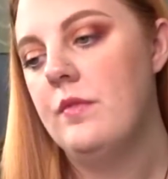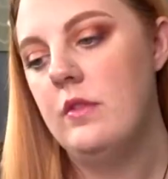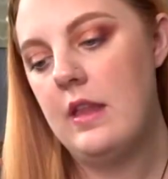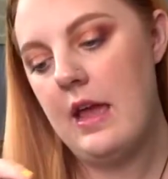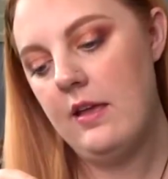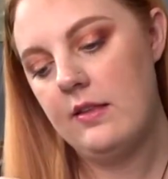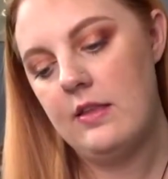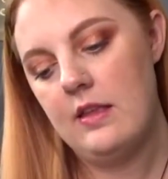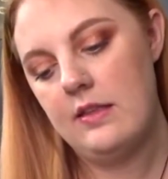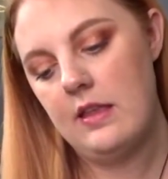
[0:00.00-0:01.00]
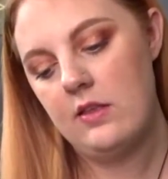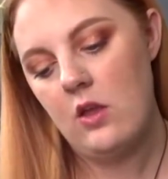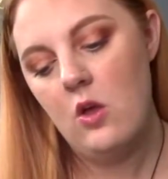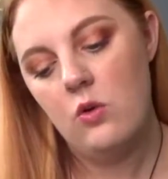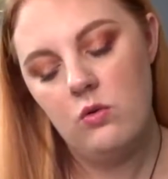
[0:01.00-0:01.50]
Next is this
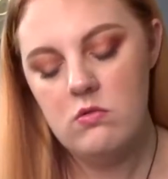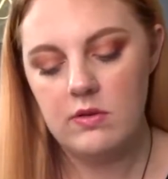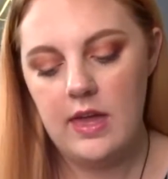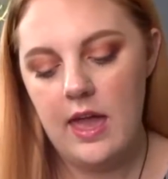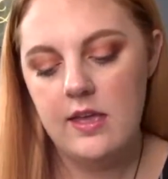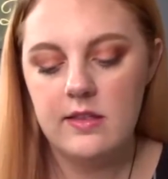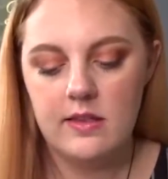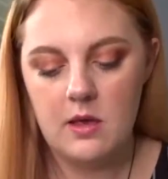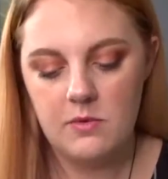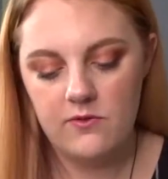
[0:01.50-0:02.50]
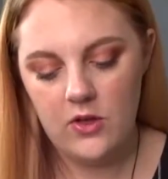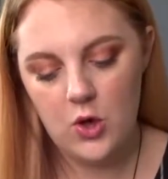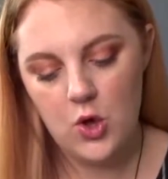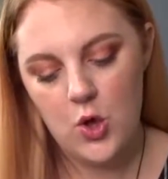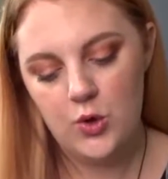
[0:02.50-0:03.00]
Kate
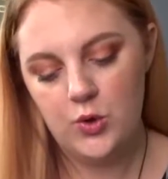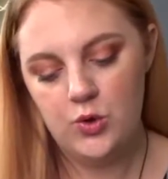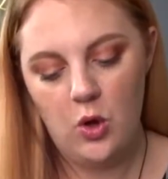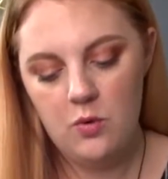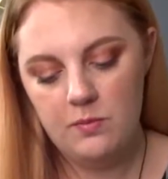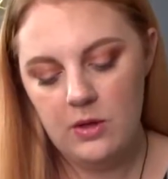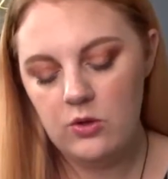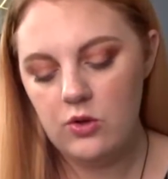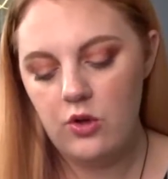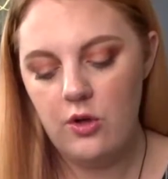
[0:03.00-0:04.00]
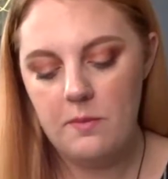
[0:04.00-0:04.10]
Somerville Goat Milk